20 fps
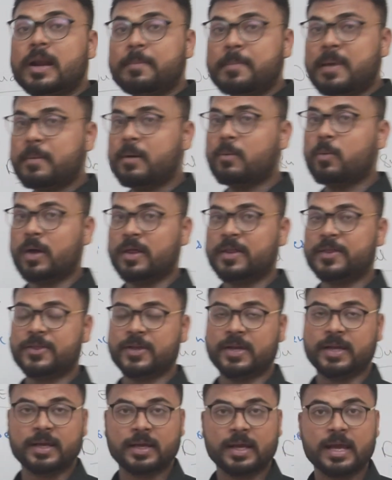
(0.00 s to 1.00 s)
Remember one
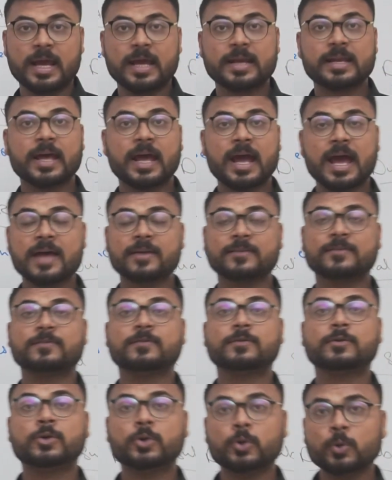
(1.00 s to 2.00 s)
thing, it
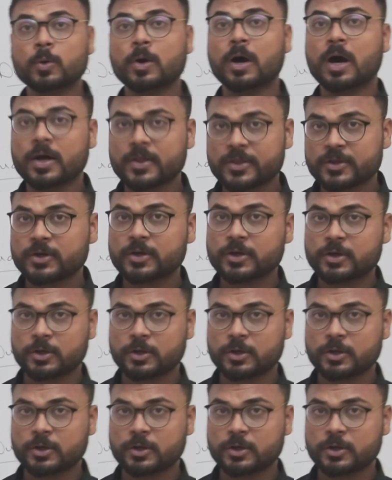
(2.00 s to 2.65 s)
has two other